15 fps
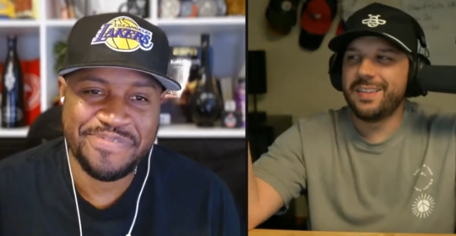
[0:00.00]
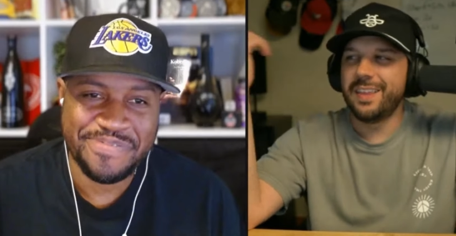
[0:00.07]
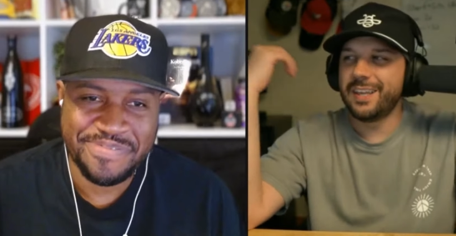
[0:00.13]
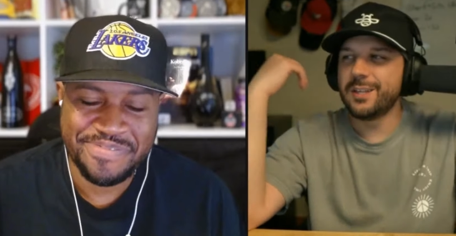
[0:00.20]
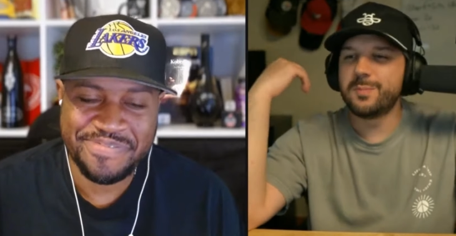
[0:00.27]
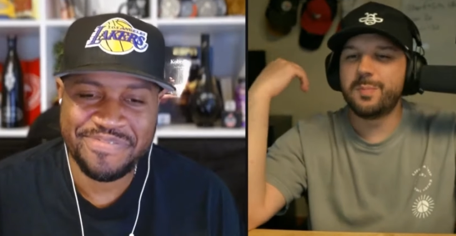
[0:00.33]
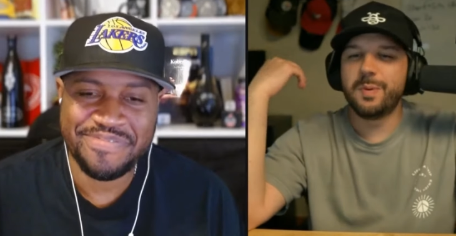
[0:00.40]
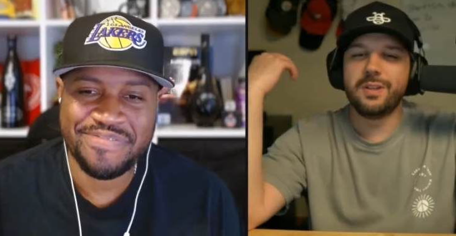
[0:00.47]
Speaker 1: been
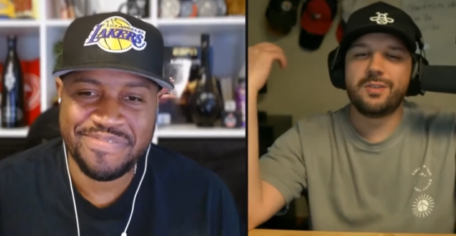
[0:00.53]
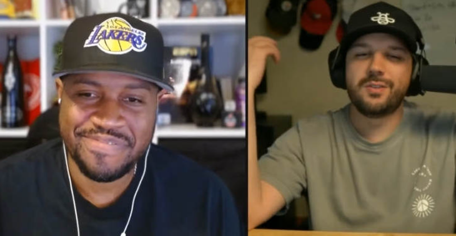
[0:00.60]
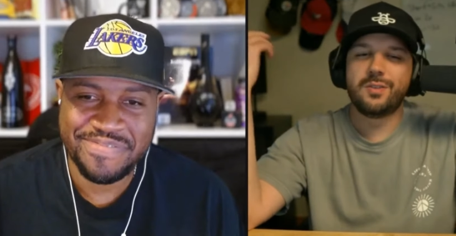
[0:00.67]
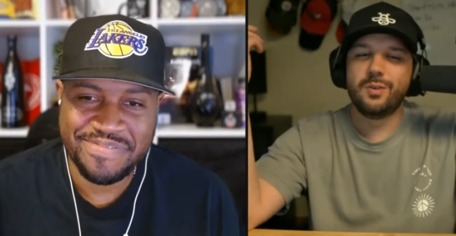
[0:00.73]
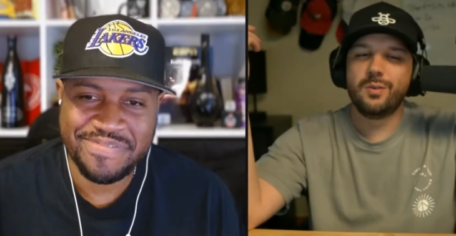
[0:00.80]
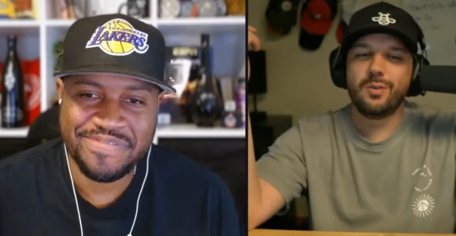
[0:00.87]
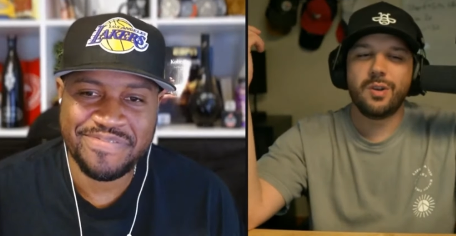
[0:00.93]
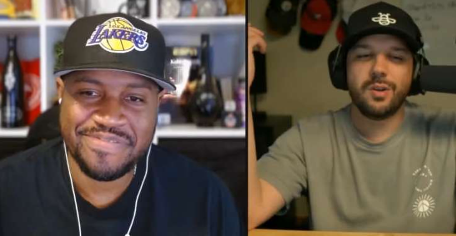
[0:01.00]
two good
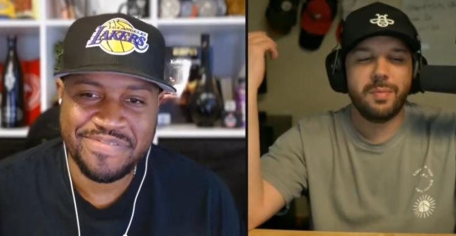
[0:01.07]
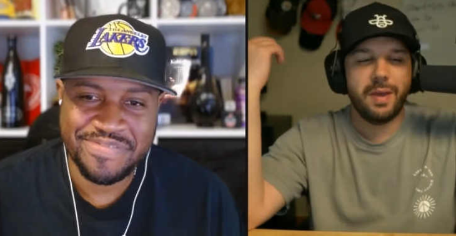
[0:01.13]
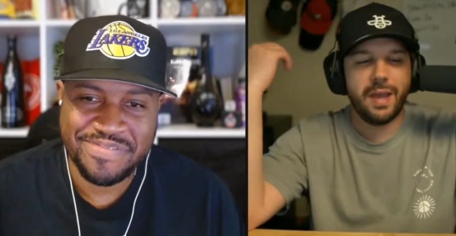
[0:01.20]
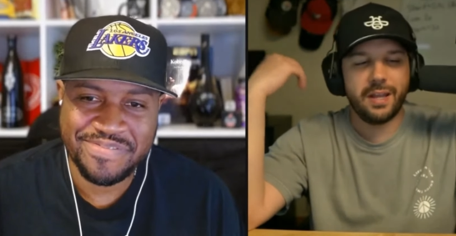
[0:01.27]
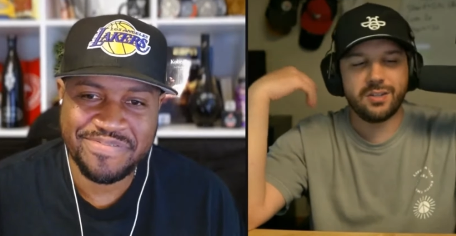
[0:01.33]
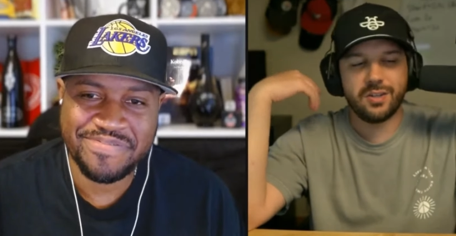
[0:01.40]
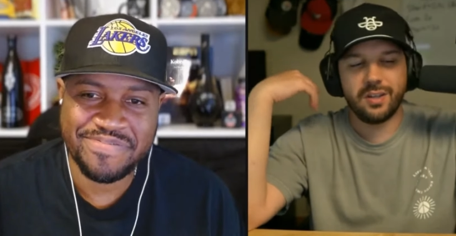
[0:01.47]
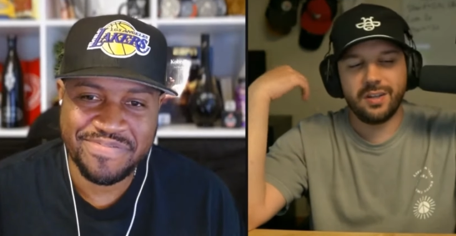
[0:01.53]
match and he
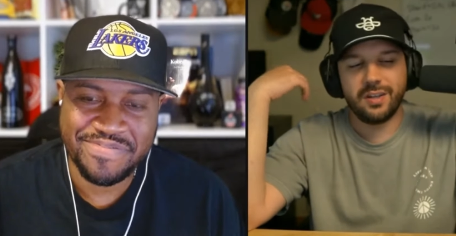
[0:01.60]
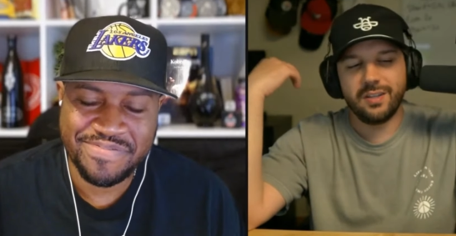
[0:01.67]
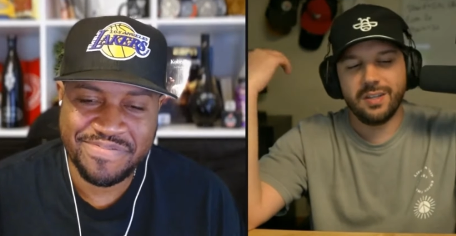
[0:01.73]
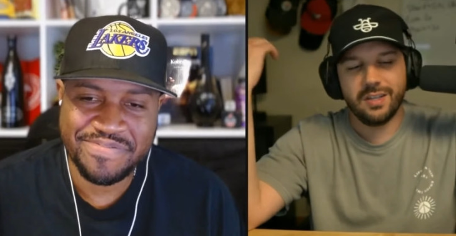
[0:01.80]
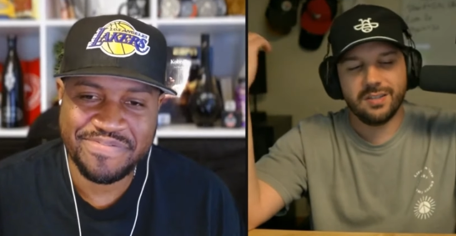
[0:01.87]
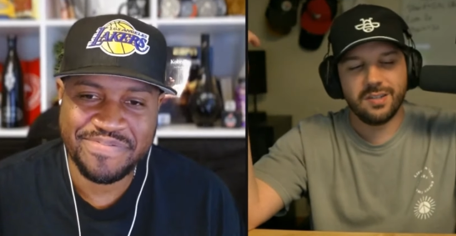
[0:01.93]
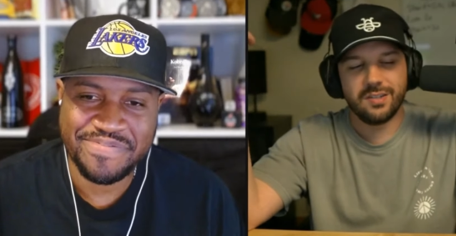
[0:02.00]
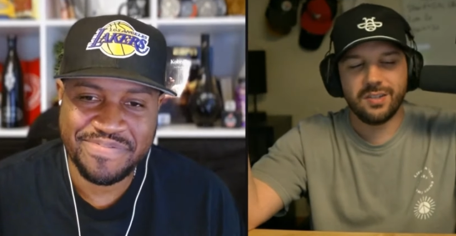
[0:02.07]
hasn't done
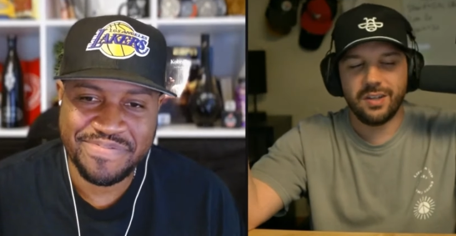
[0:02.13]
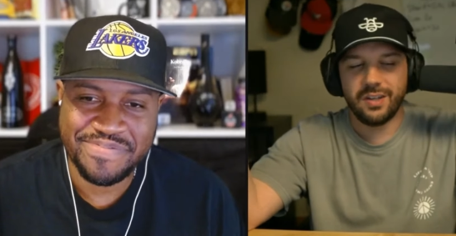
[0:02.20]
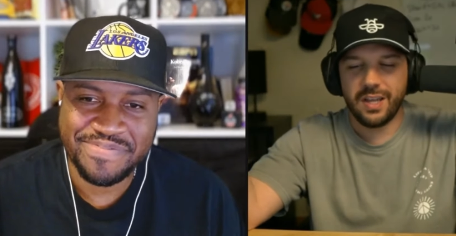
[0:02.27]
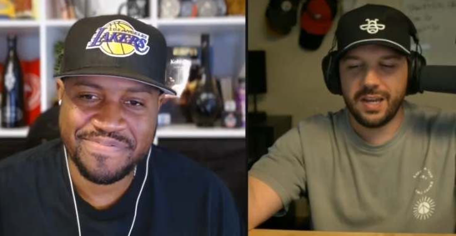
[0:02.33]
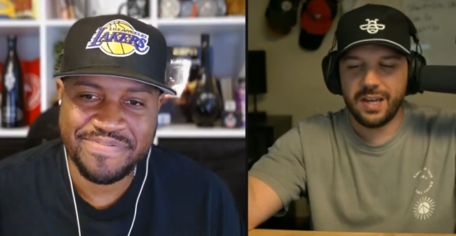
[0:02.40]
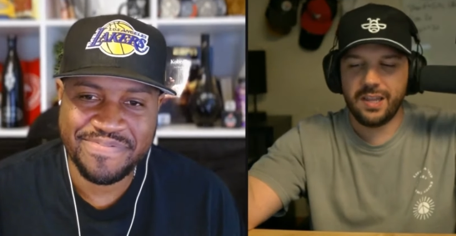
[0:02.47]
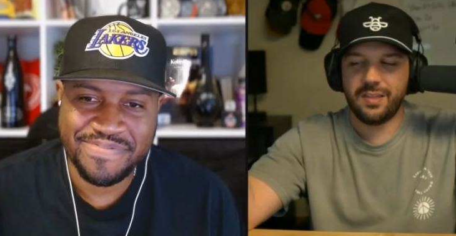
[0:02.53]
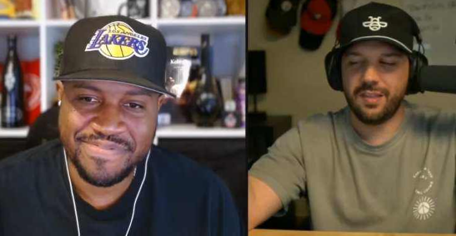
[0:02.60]

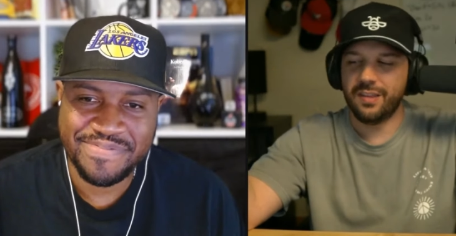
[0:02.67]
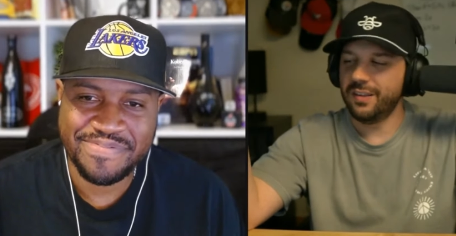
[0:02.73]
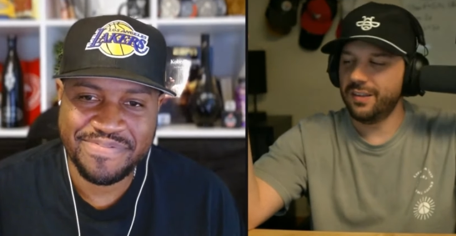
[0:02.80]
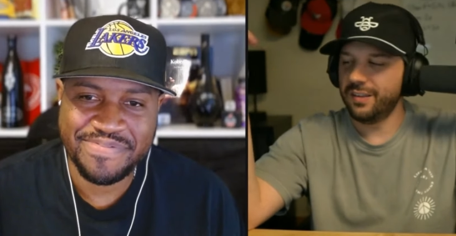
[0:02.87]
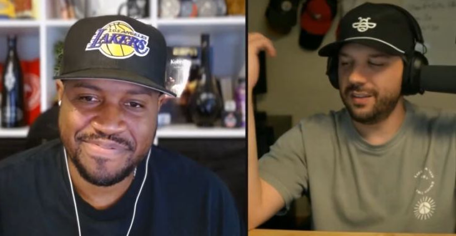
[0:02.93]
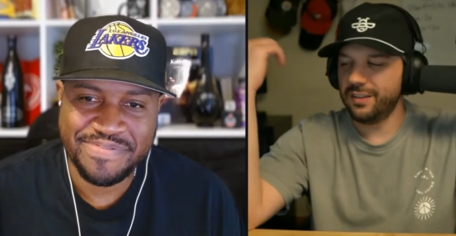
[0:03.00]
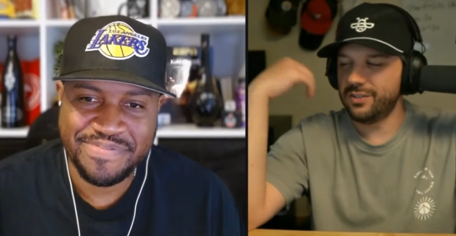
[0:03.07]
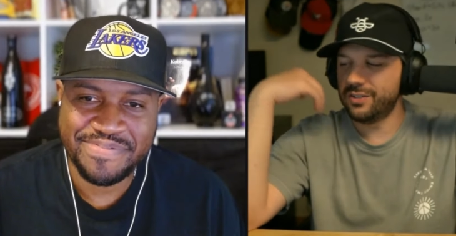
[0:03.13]
anything. And it's
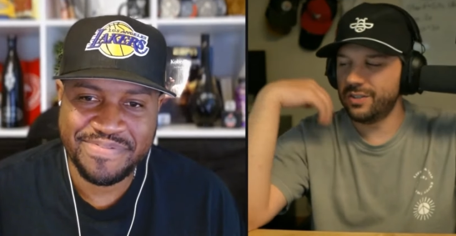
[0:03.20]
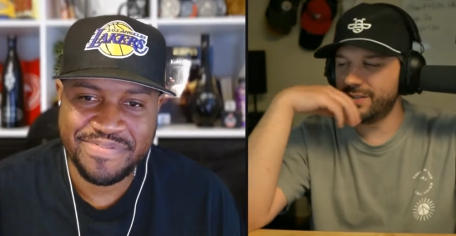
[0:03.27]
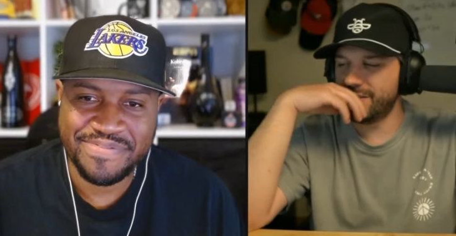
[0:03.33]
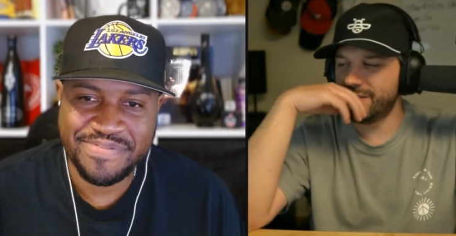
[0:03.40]
just